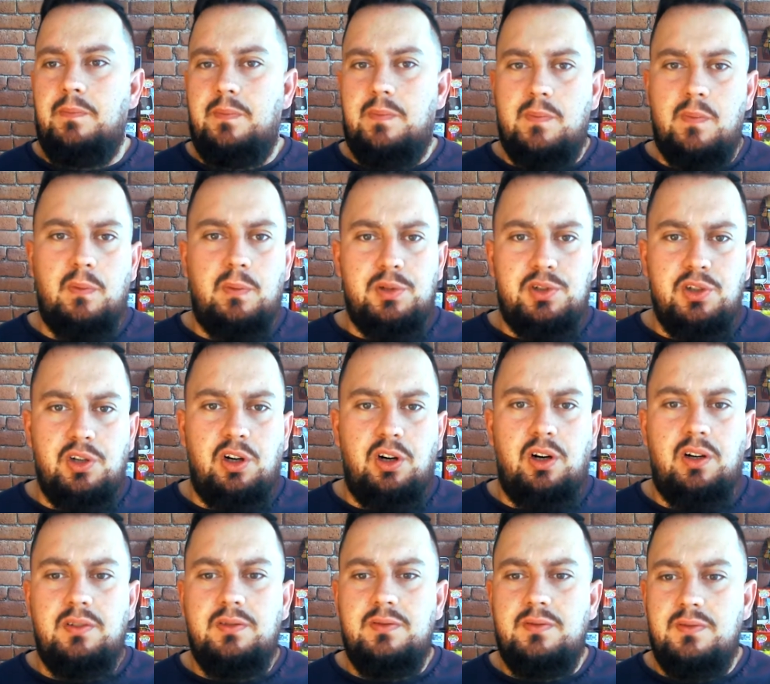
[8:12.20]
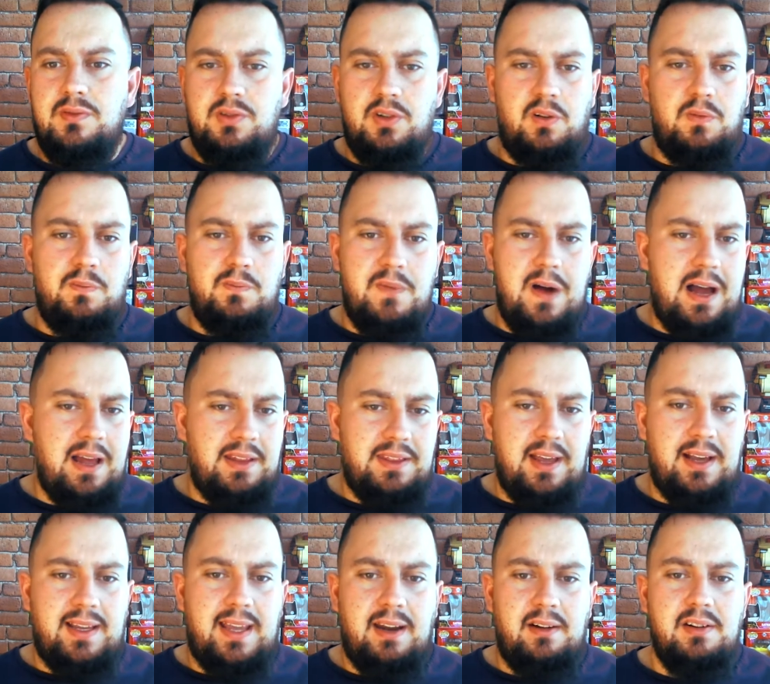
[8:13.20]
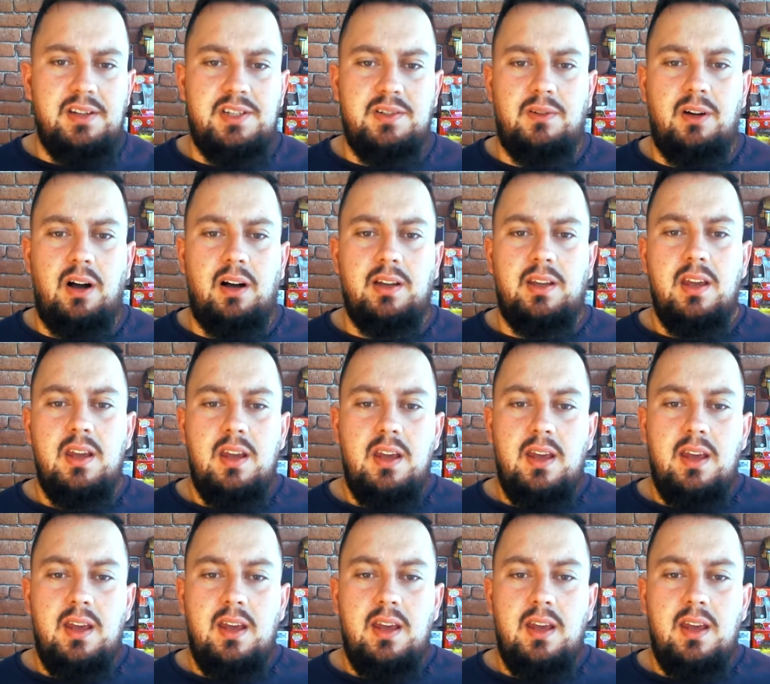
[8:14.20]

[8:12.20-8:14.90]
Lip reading: mature, sort of had that character arc,